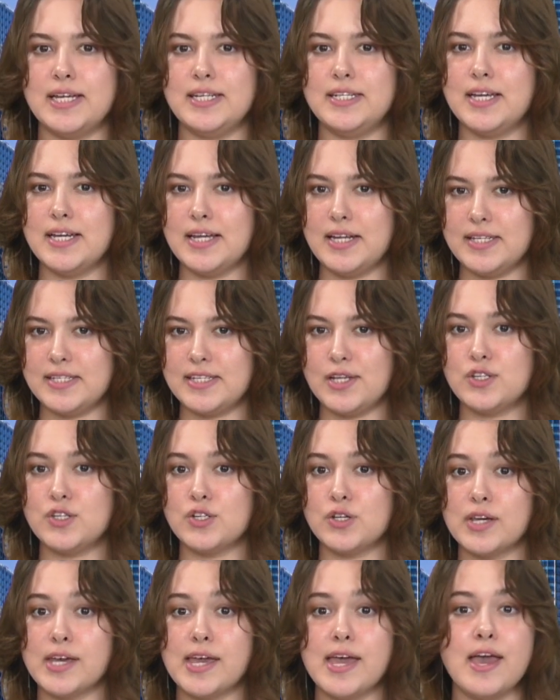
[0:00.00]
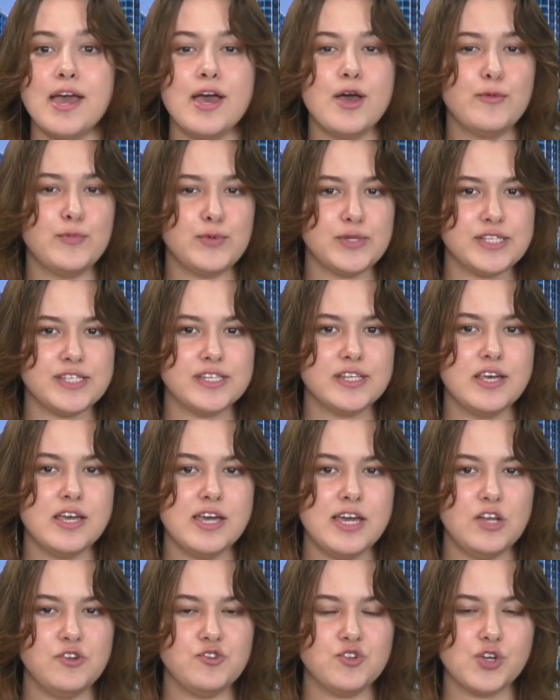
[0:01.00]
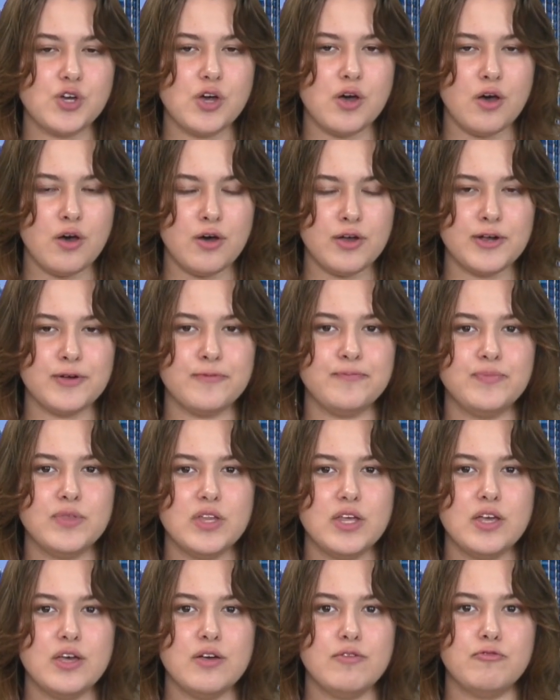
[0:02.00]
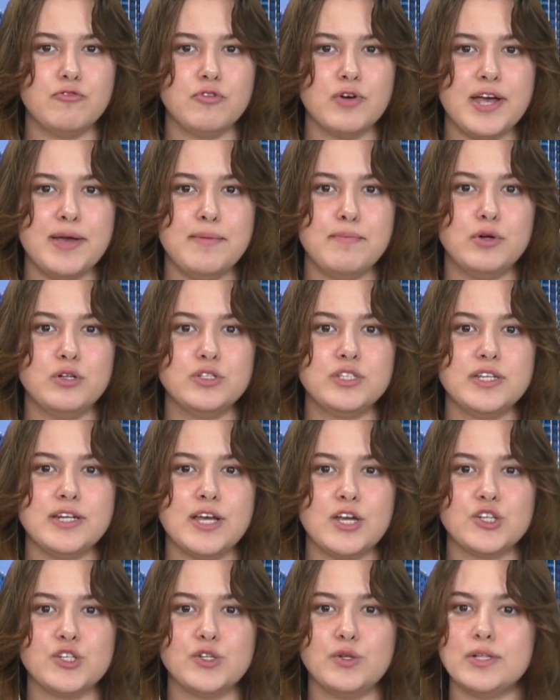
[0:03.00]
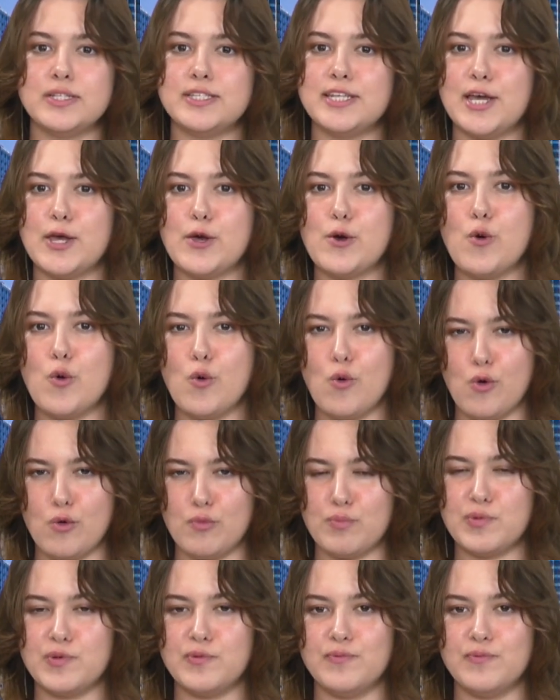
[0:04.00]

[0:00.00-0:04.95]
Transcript: data center campus in Jakarta for a multinational tech corp.